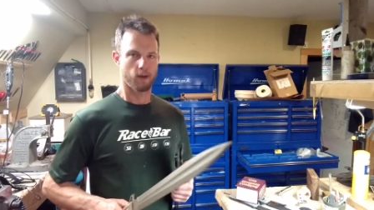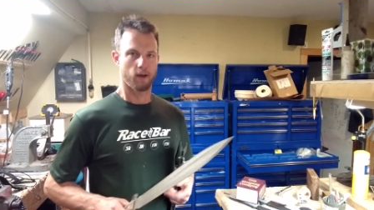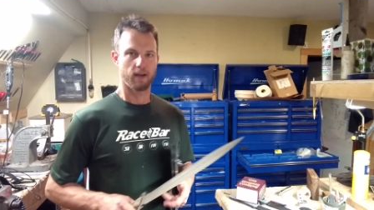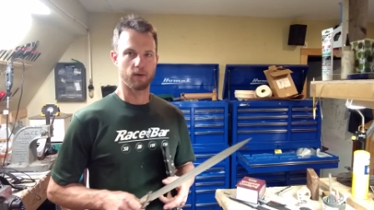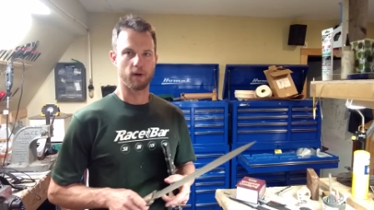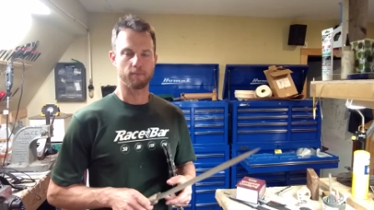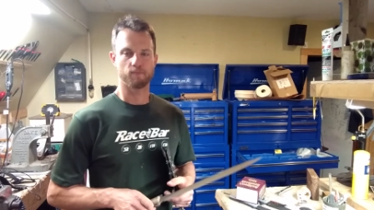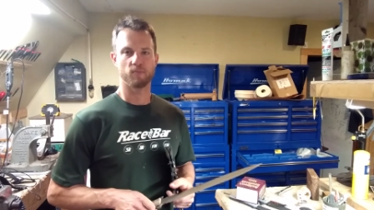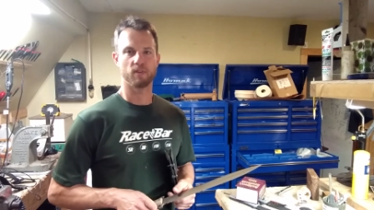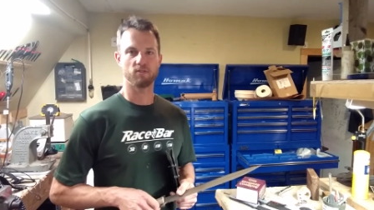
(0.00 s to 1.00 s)
Anyway,
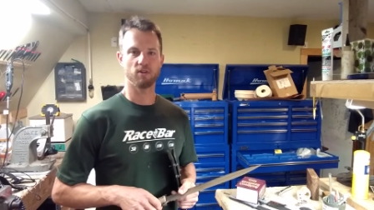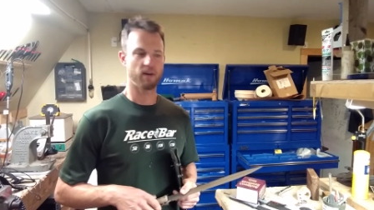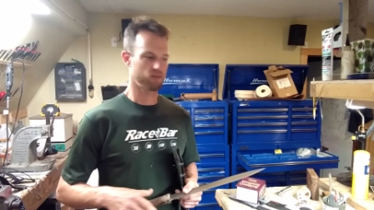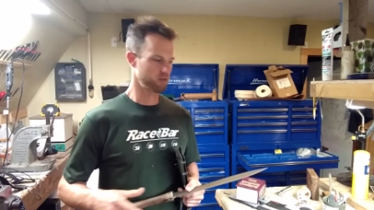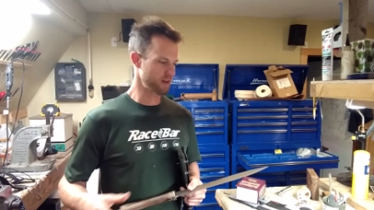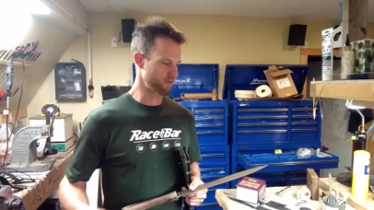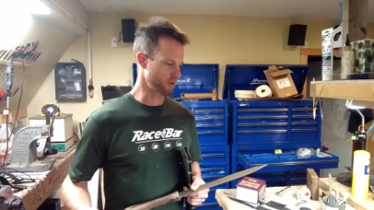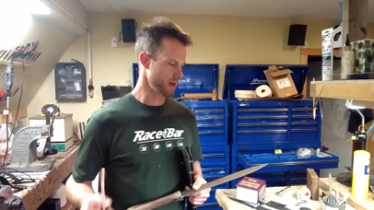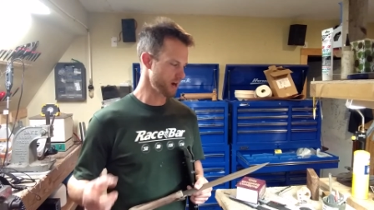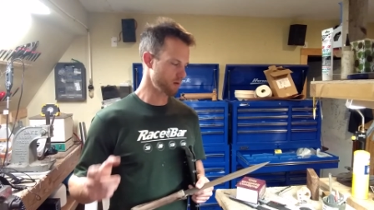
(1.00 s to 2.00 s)
that's all I have to say for
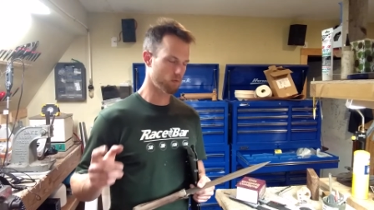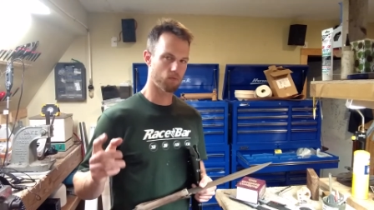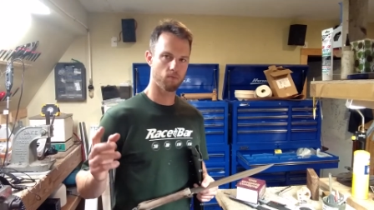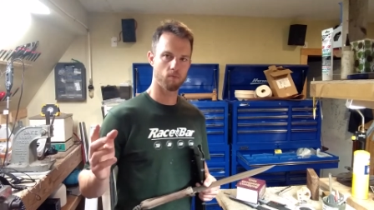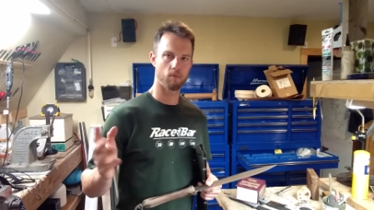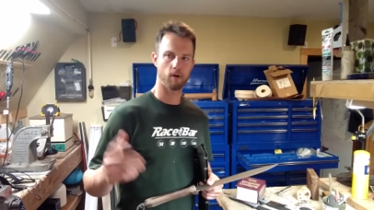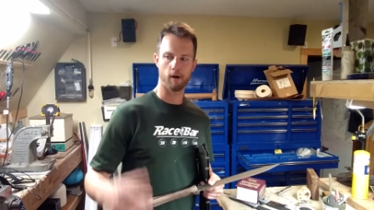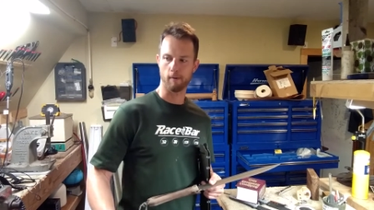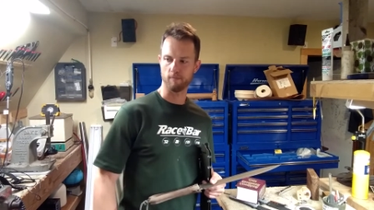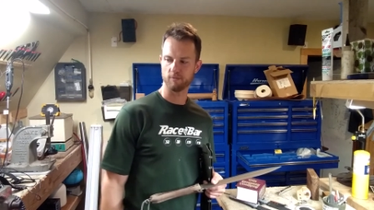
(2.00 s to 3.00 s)
now.
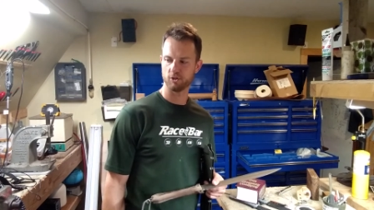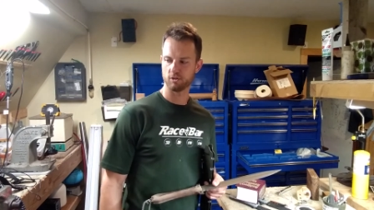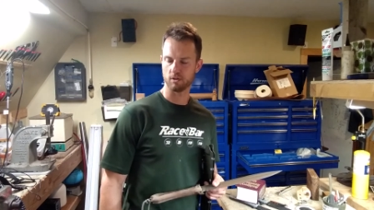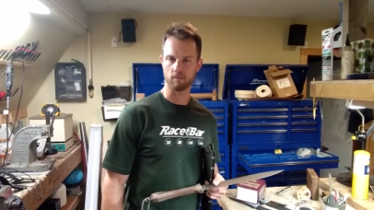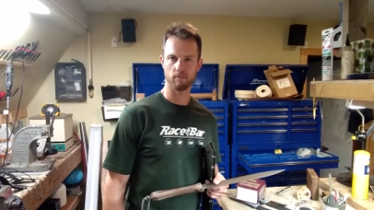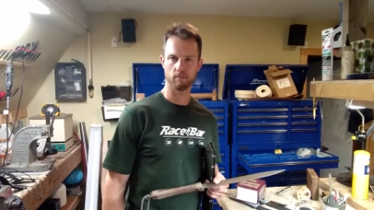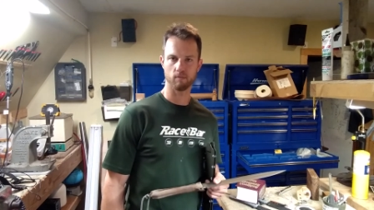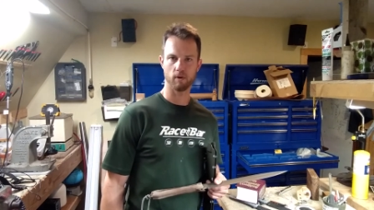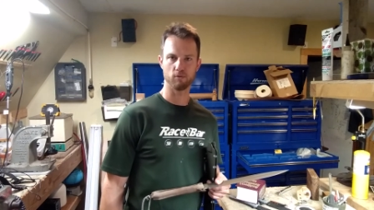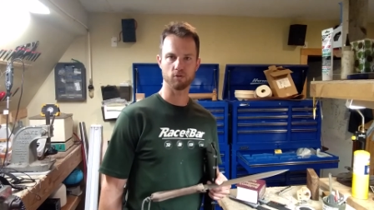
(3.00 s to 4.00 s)

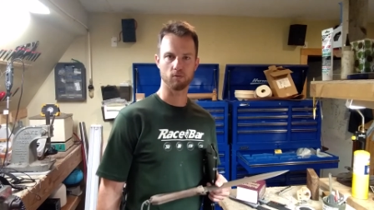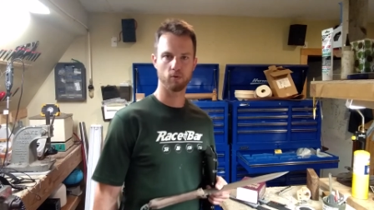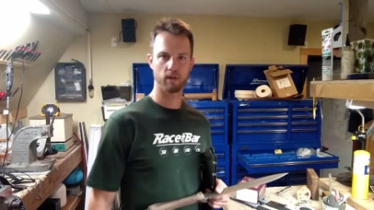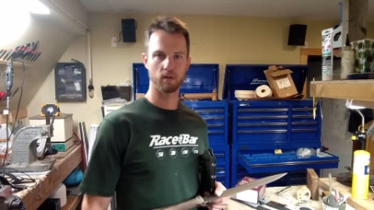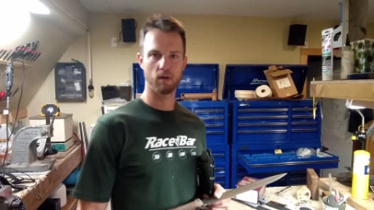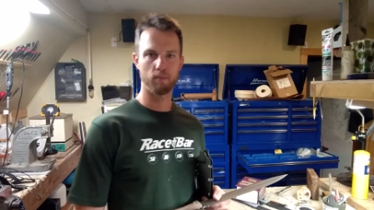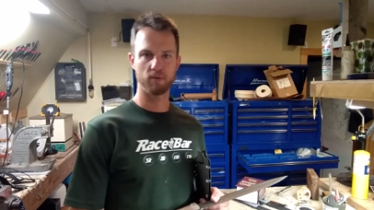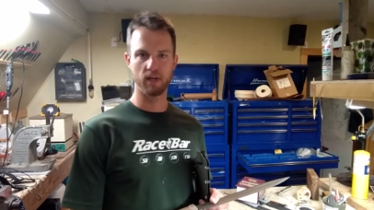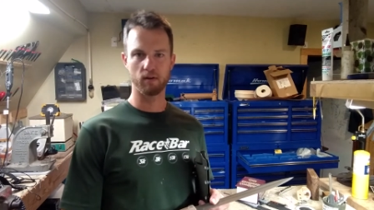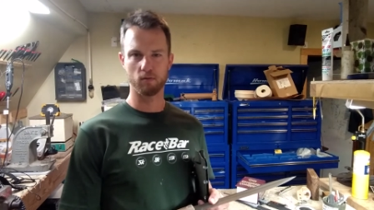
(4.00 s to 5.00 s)
That was a quick
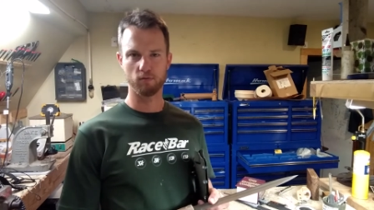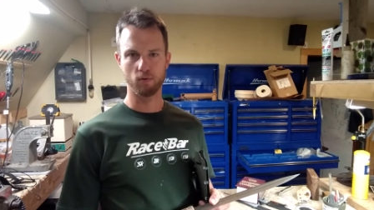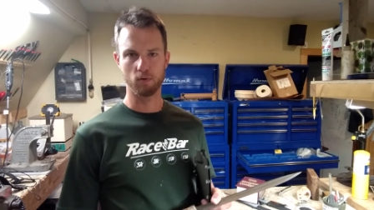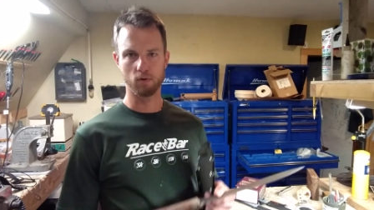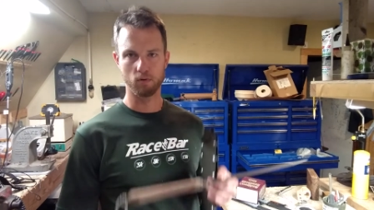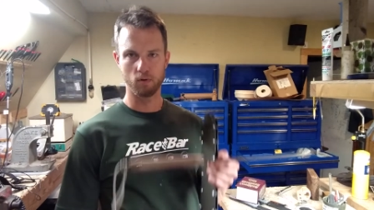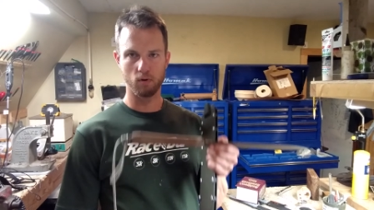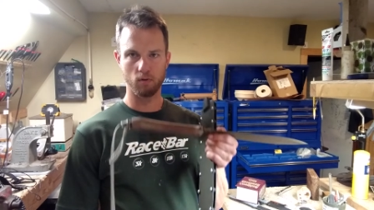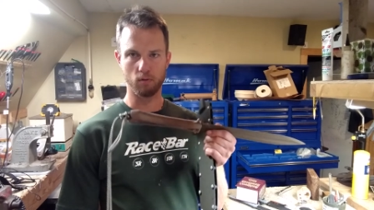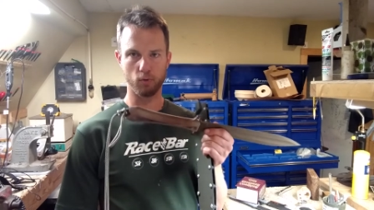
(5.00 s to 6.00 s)
update for
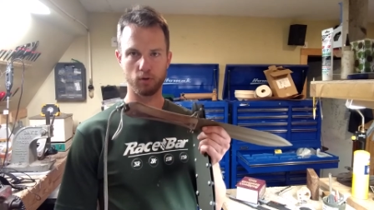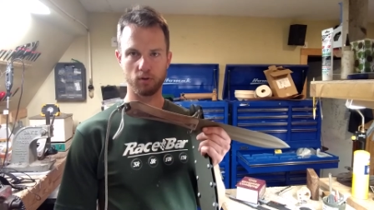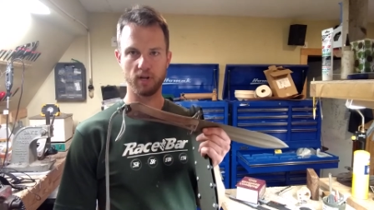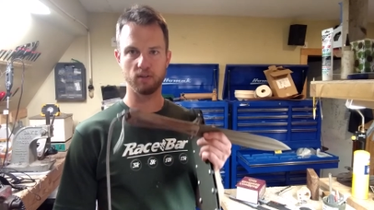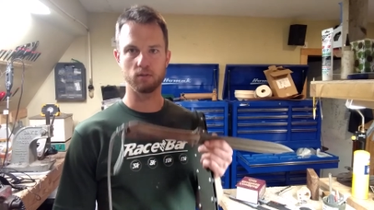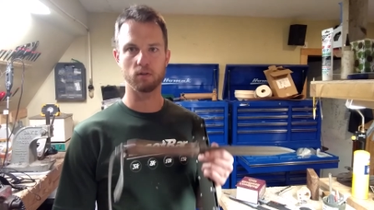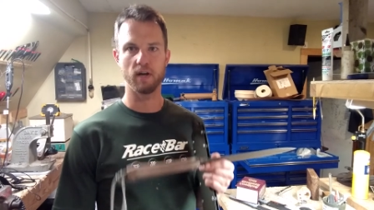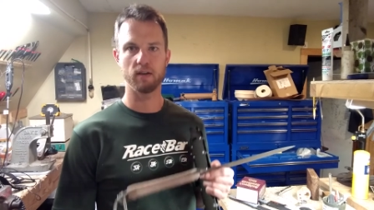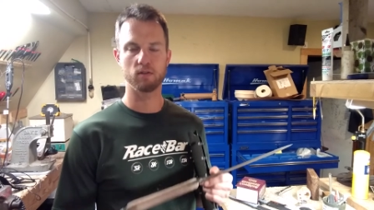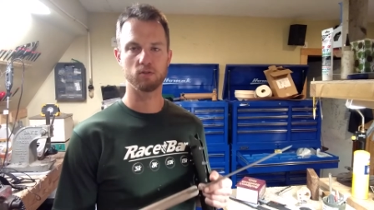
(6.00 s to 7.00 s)
the murder tactical
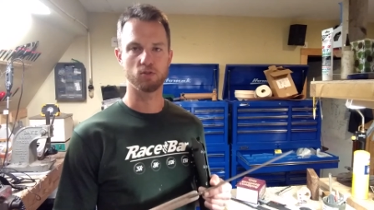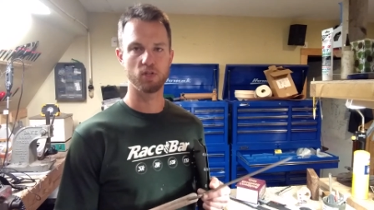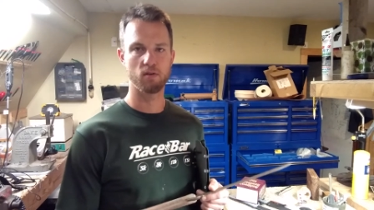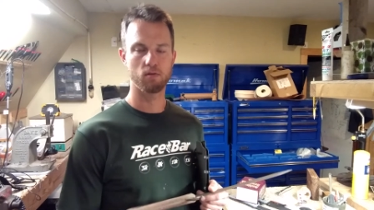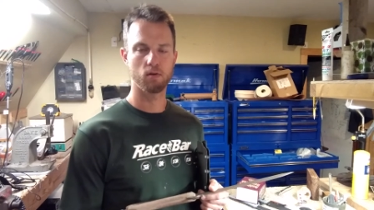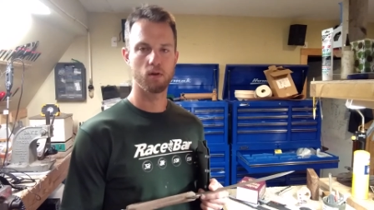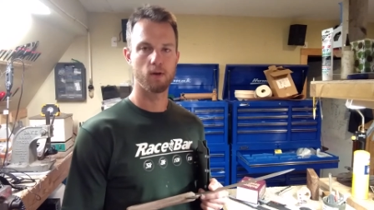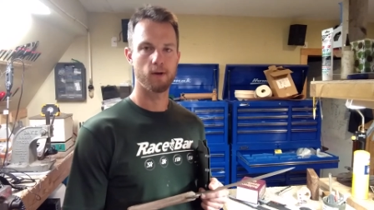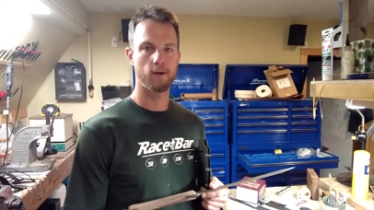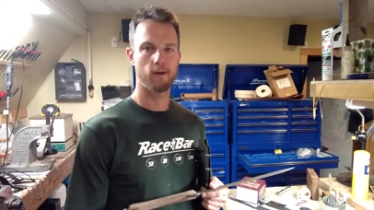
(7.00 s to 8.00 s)
gladius sheath,
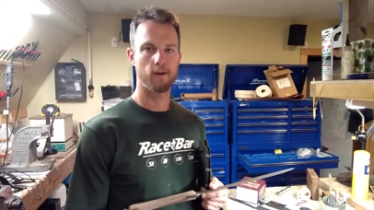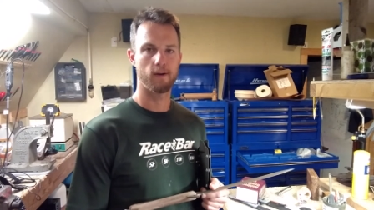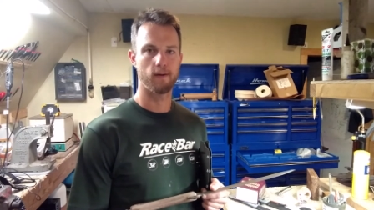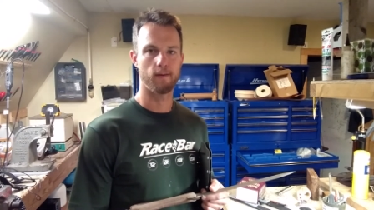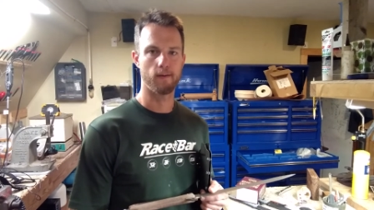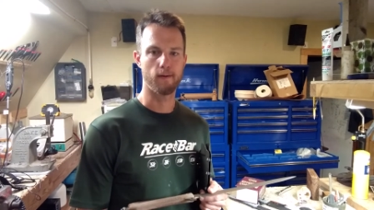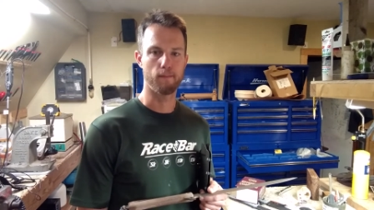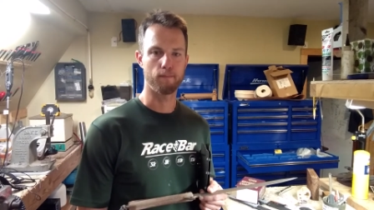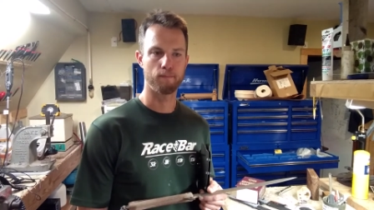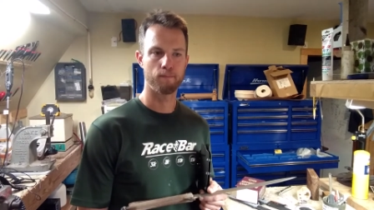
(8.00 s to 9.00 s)
and
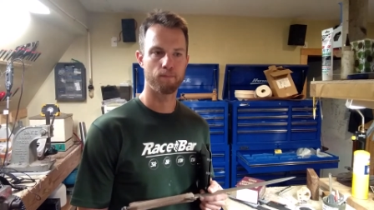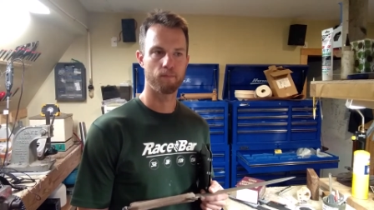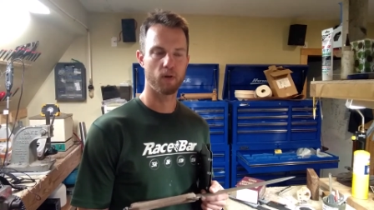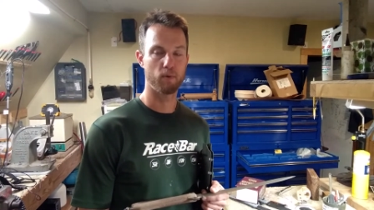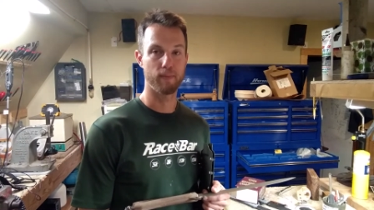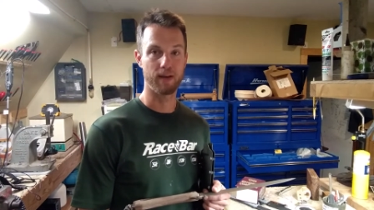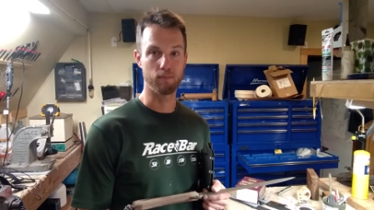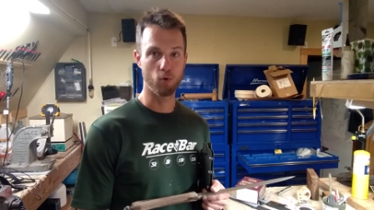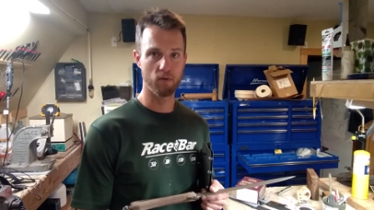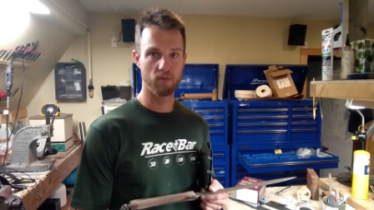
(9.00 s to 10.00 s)
I'll be making
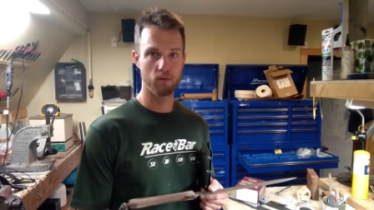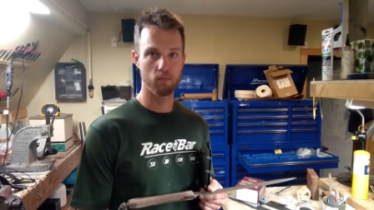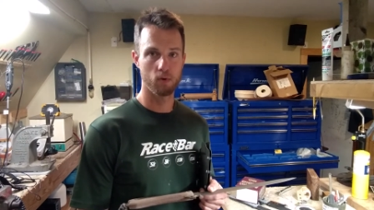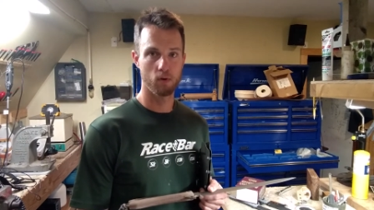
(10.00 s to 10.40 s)
more of them.